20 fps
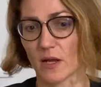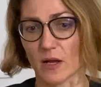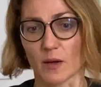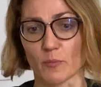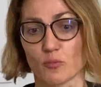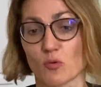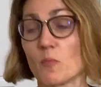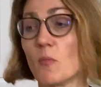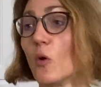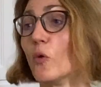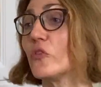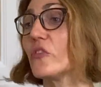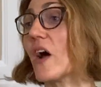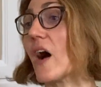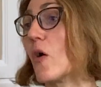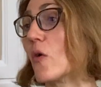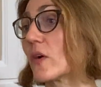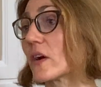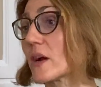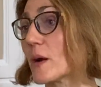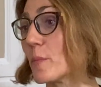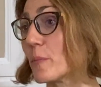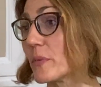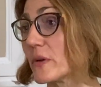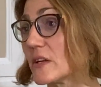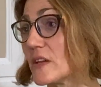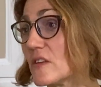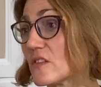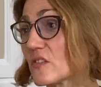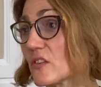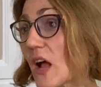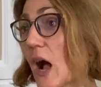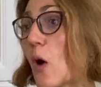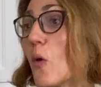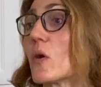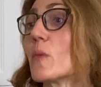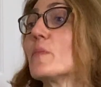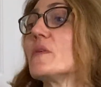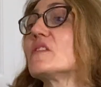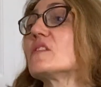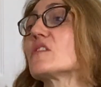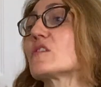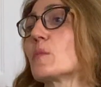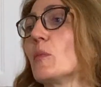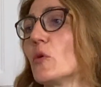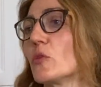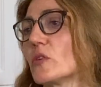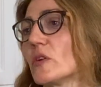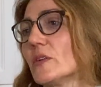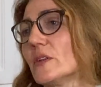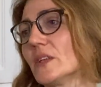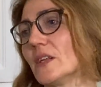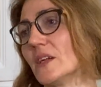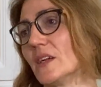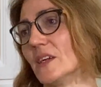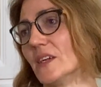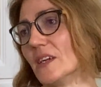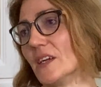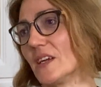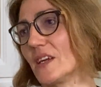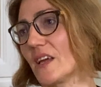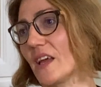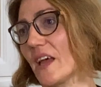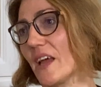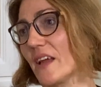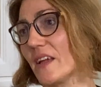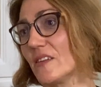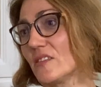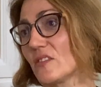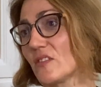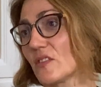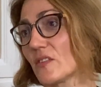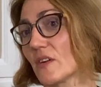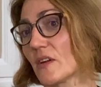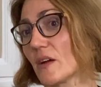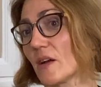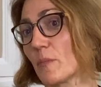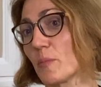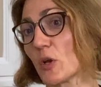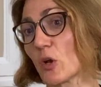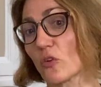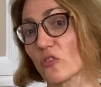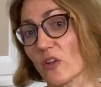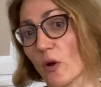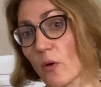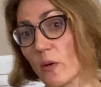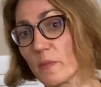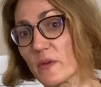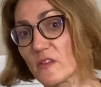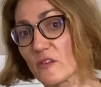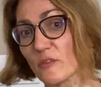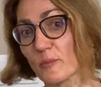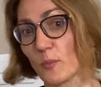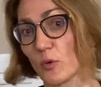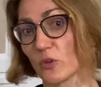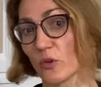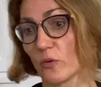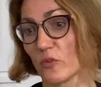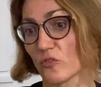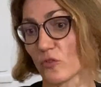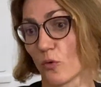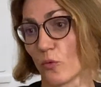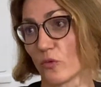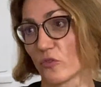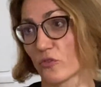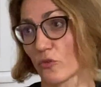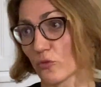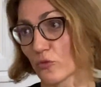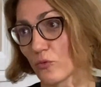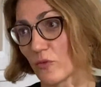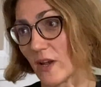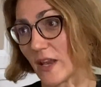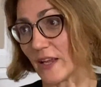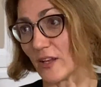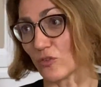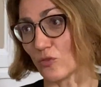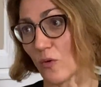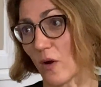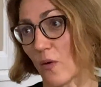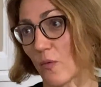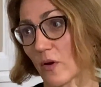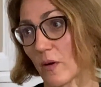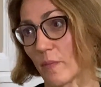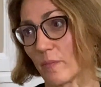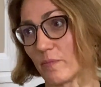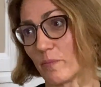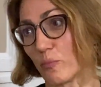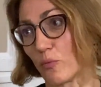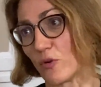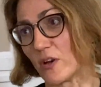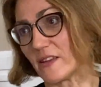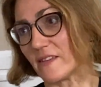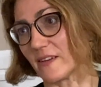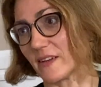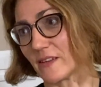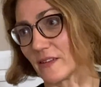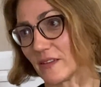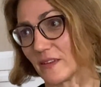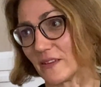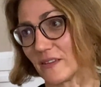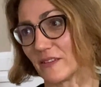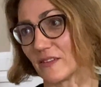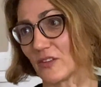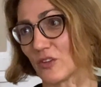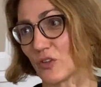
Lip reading: promote our companies, our business model, and because our business model is always also linked to our political,